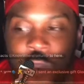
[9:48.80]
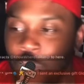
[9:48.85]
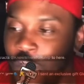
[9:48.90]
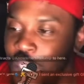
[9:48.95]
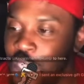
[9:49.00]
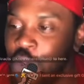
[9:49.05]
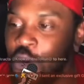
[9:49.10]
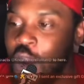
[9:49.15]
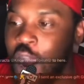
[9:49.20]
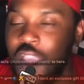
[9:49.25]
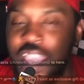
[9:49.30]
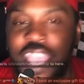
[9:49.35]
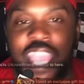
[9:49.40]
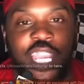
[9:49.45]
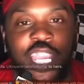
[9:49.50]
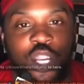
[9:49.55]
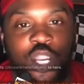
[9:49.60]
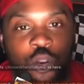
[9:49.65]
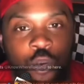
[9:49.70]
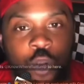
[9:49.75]
when you are
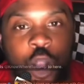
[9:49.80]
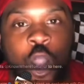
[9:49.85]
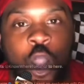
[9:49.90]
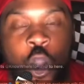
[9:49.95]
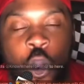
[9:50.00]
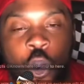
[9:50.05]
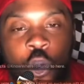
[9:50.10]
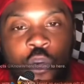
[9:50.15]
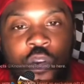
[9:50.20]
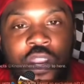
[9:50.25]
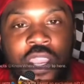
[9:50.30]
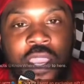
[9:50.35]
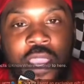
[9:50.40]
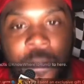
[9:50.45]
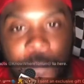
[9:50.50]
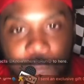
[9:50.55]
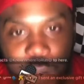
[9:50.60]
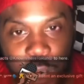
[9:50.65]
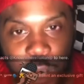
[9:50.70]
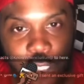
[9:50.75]
a grown
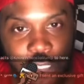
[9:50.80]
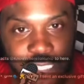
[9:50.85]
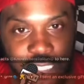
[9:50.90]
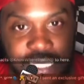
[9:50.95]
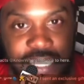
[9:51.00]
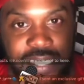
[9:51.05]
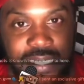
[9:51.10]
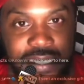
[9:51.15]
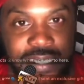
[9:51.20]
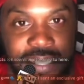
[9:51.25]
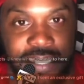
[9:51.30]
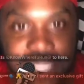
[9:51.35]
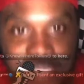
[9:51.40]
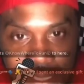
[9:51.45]
person,